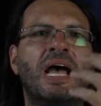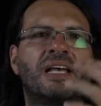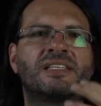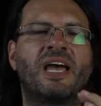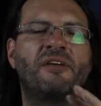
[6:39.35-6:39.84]

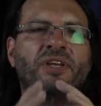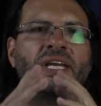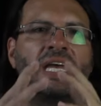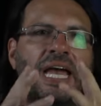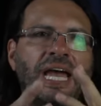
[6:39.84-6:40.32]
as having
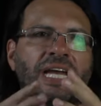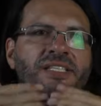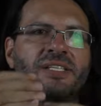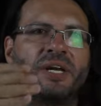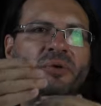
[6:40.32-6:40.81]

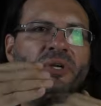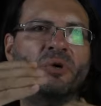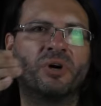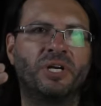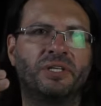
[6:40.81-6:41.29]

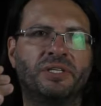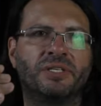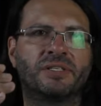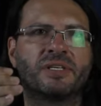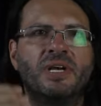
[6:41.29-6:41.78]

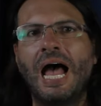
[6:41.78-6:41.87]
exteriorities.